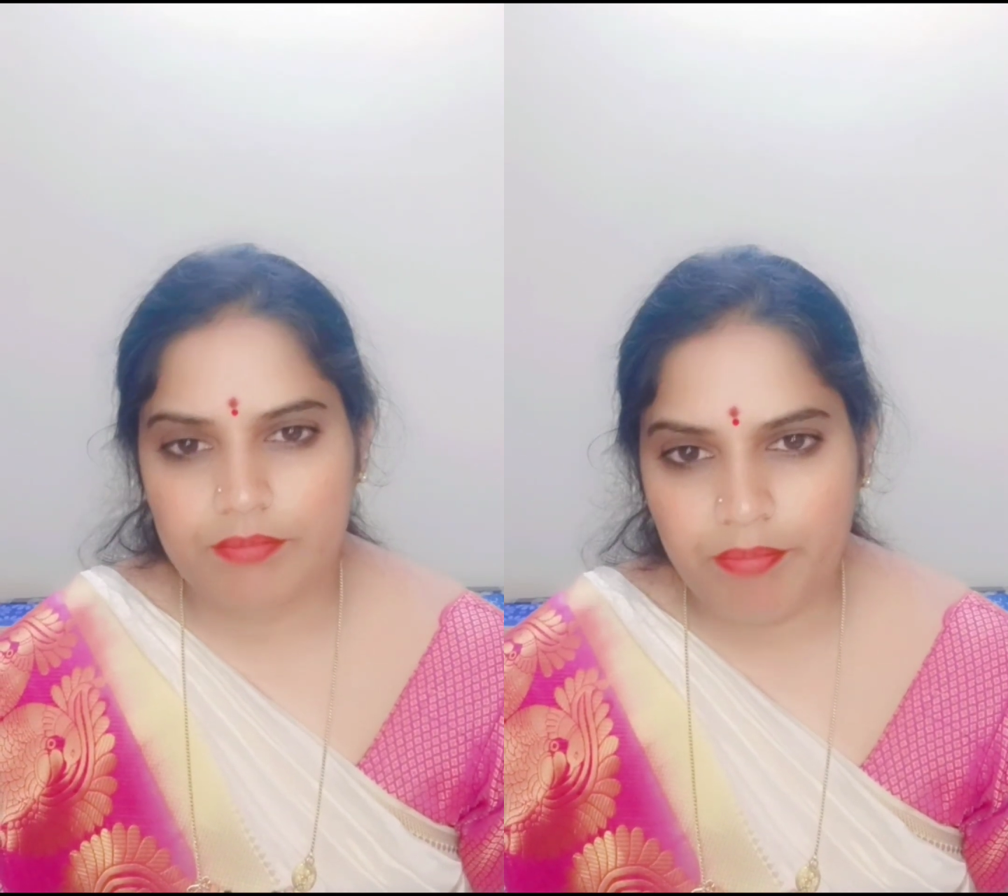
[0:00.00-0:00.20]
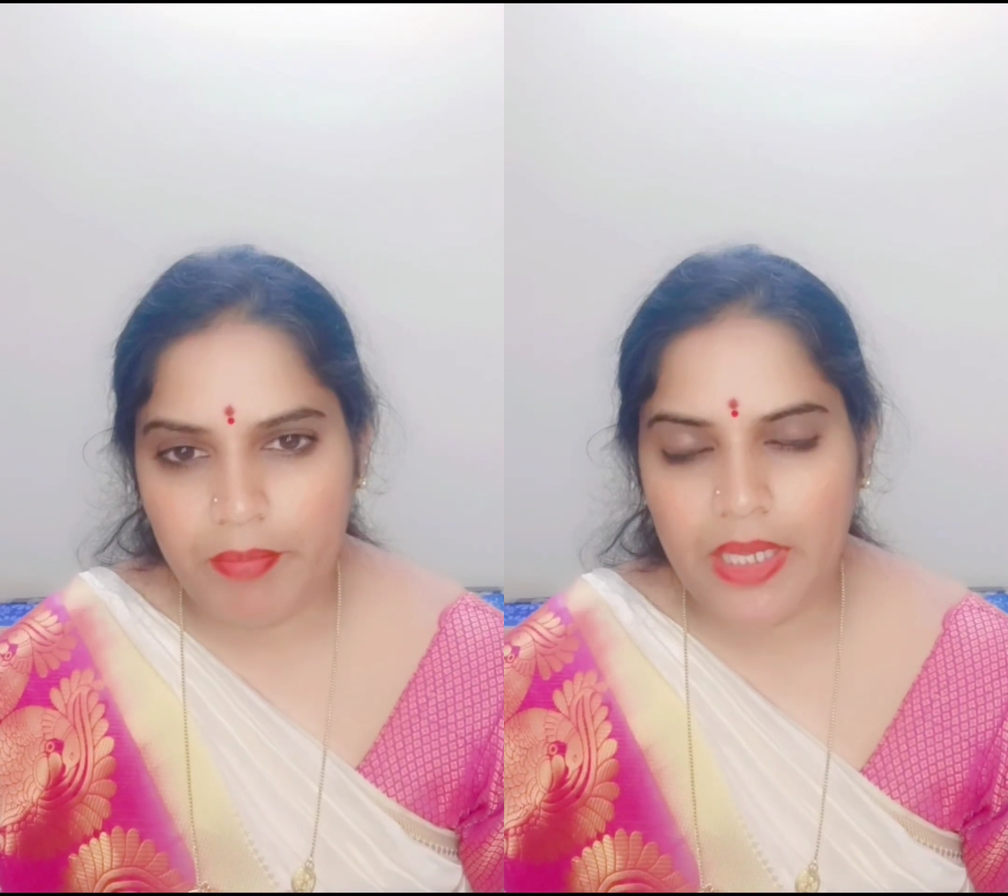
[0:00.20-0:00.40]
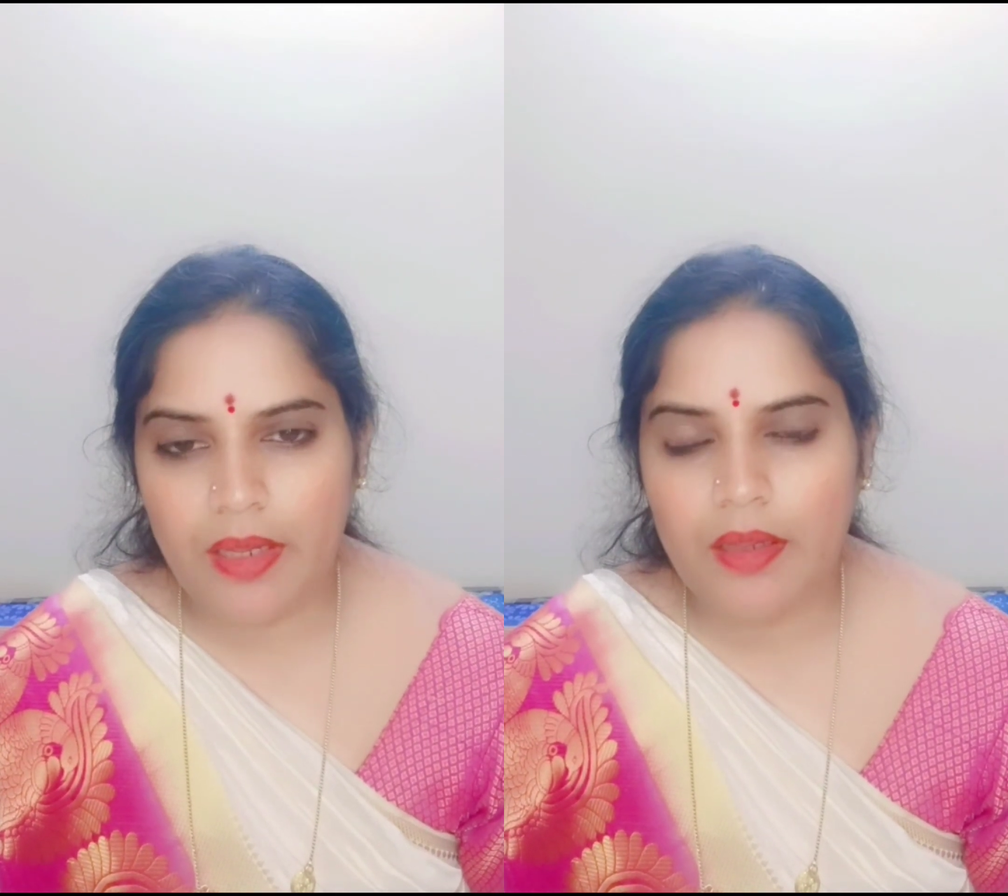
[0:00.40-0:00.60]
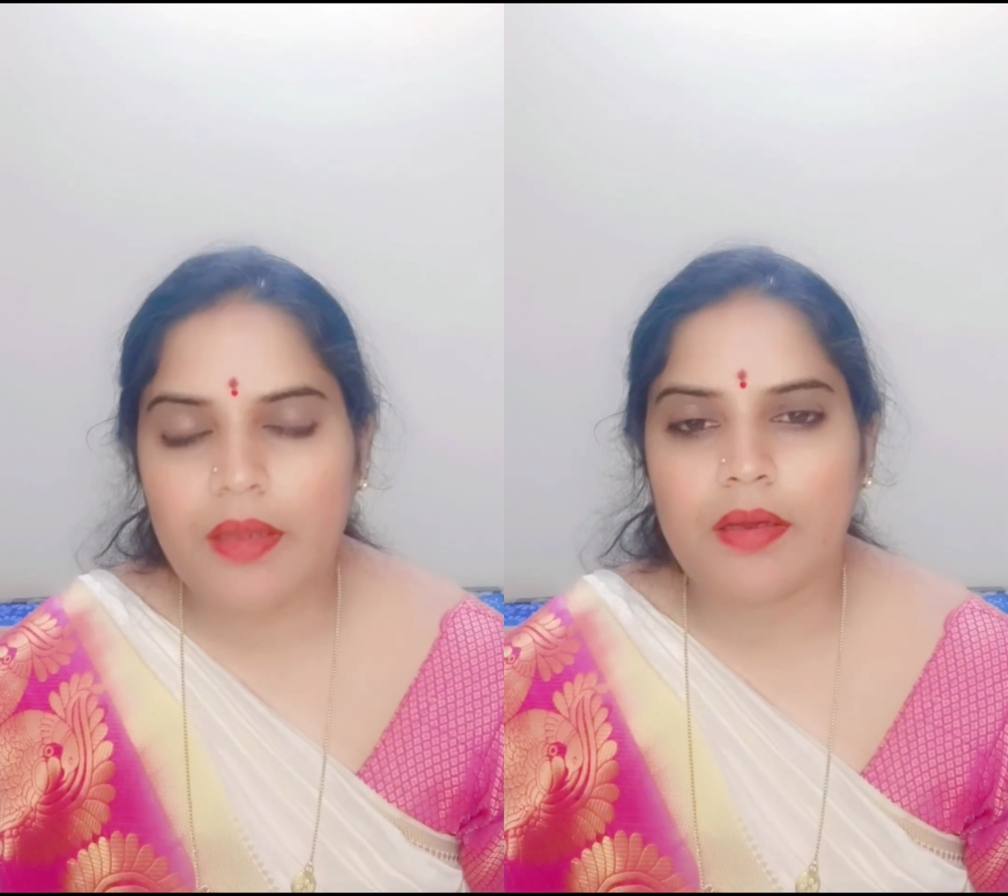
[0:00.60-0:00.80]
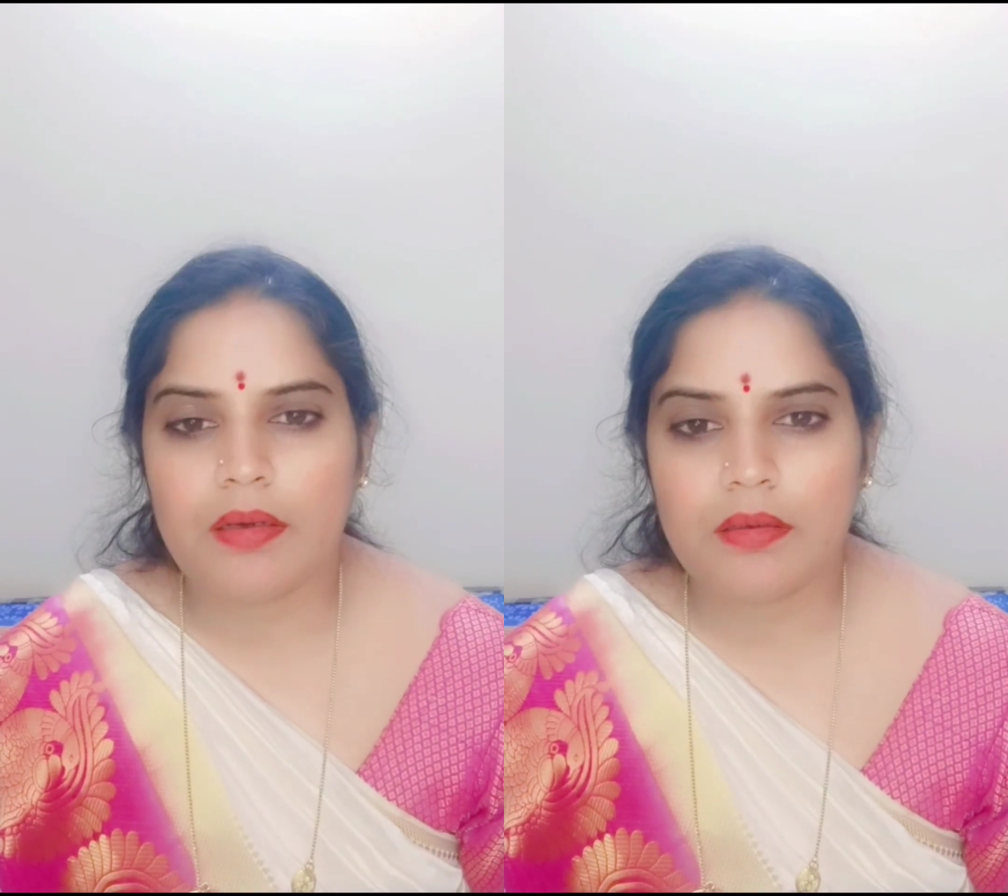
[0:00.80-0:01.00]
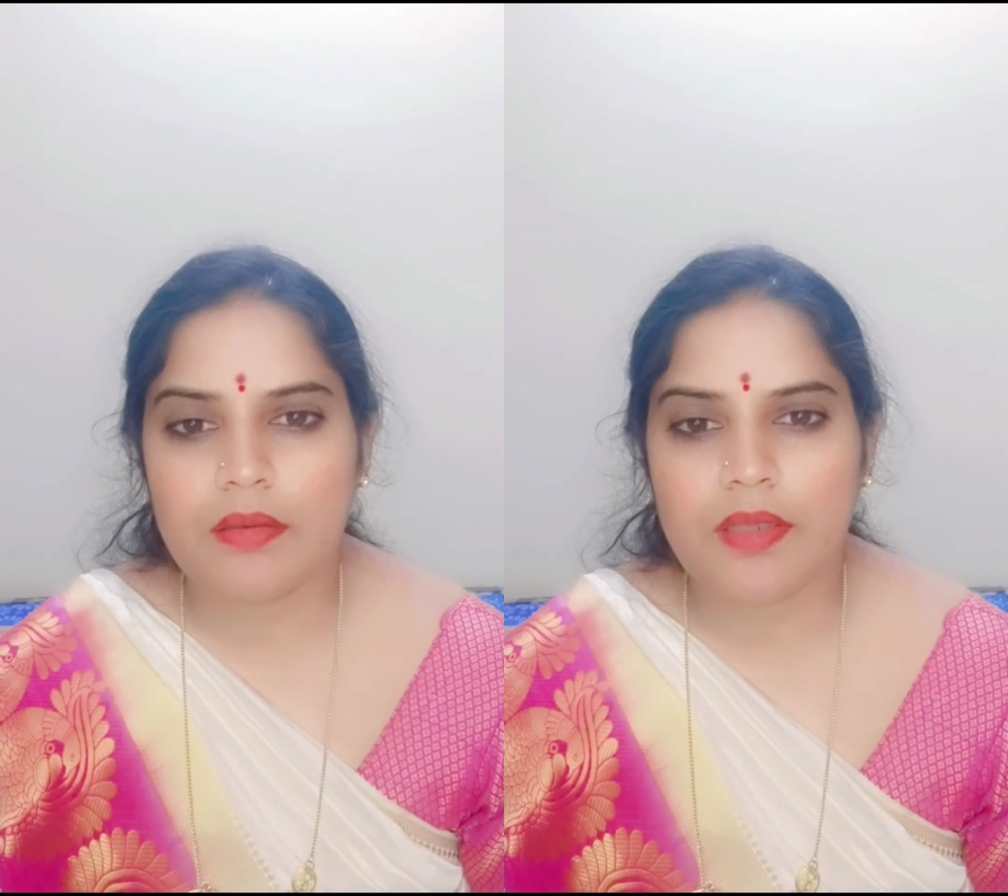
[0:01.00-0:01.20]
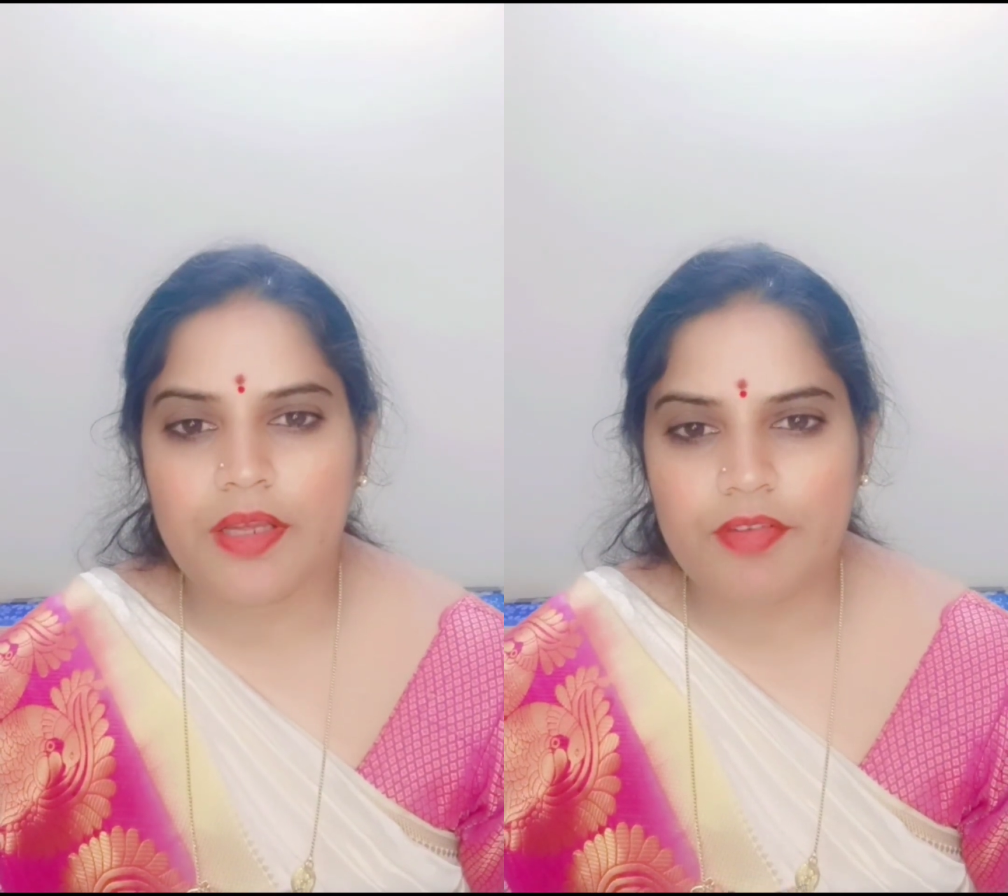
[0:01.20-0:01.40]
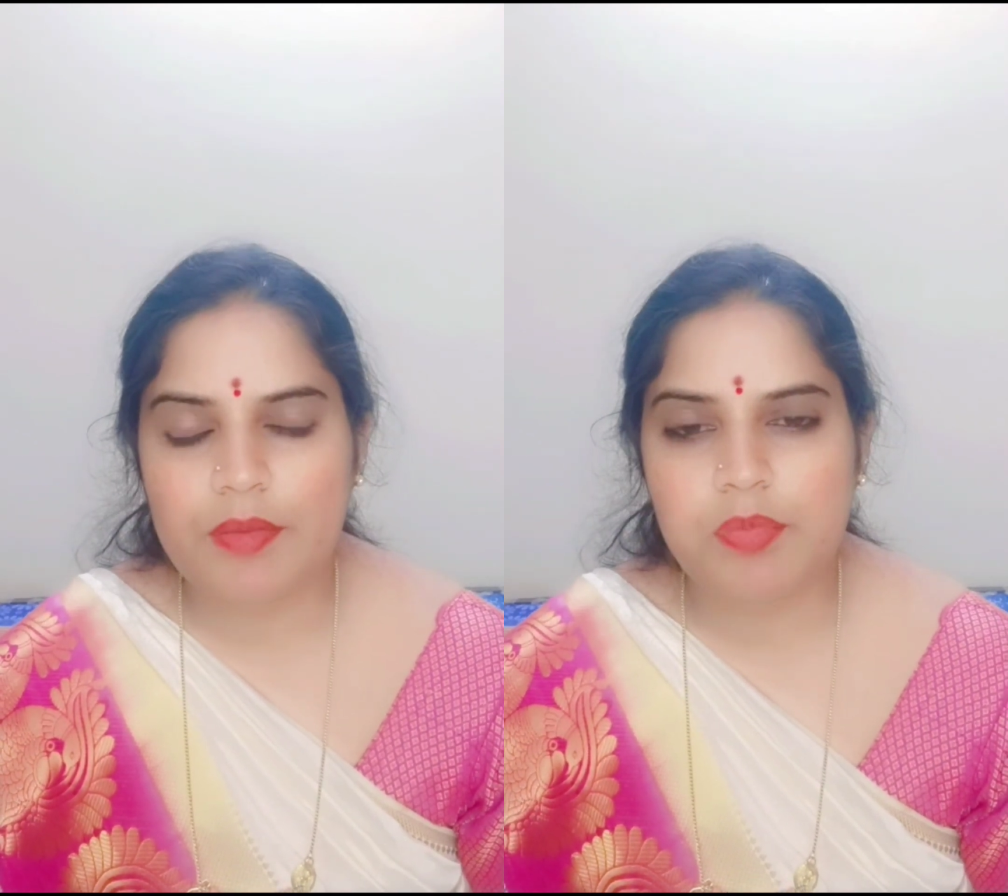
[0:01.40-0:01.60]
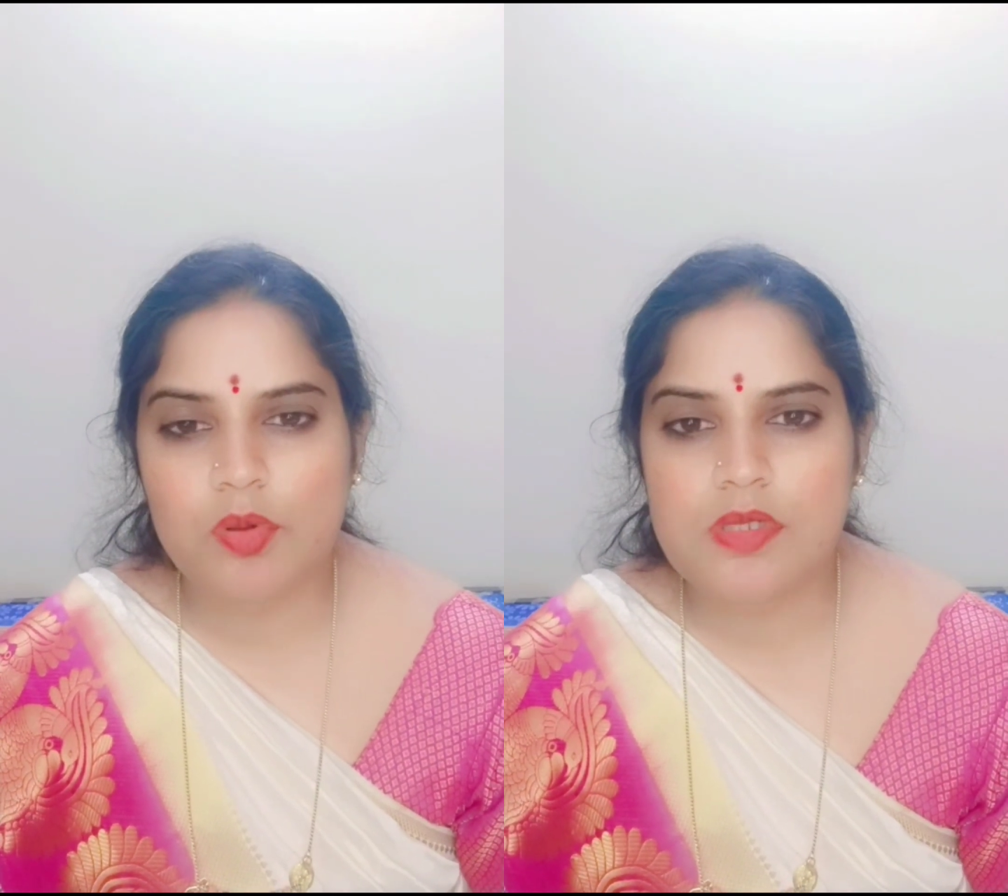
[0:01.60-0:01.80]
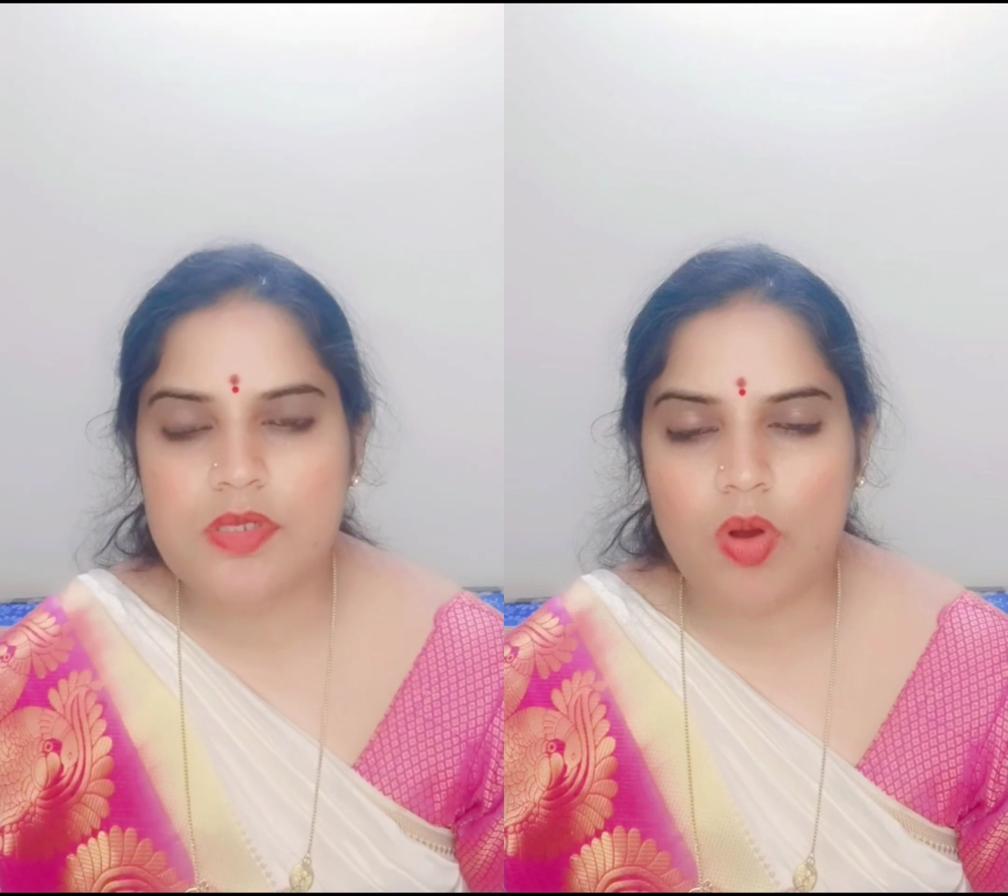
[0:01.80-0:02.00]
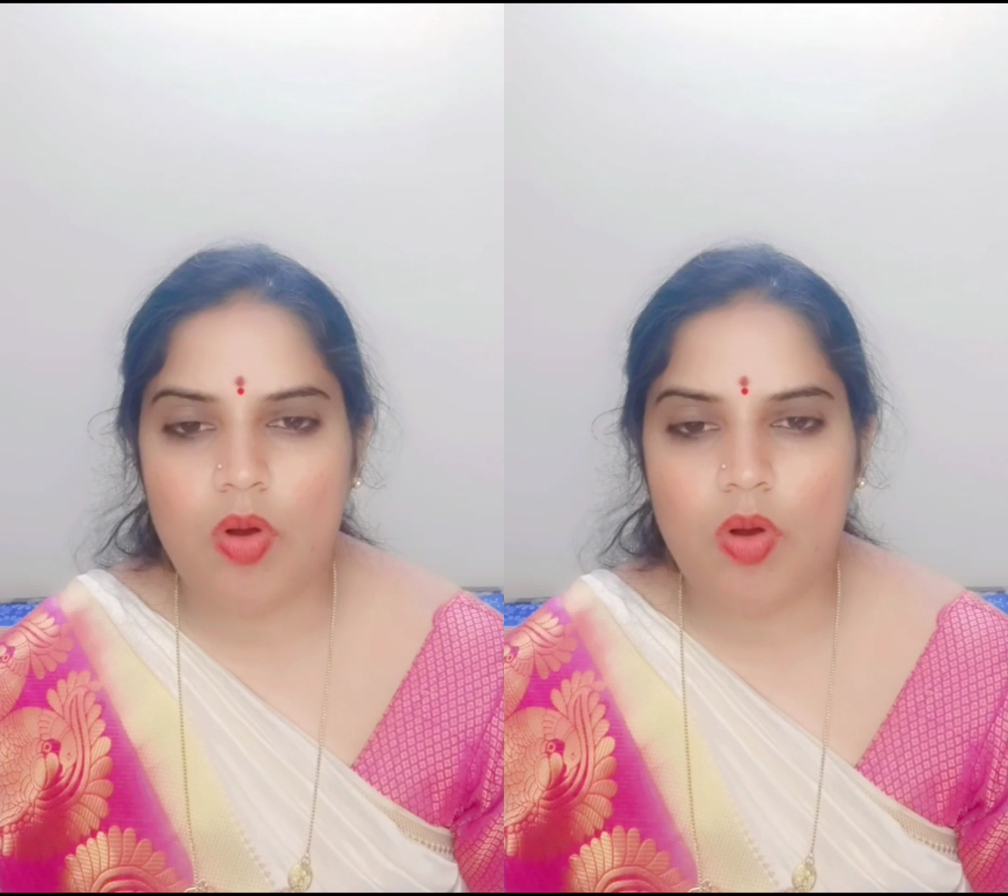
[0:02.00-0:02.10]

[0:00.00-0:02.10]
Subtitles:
may Devi pulls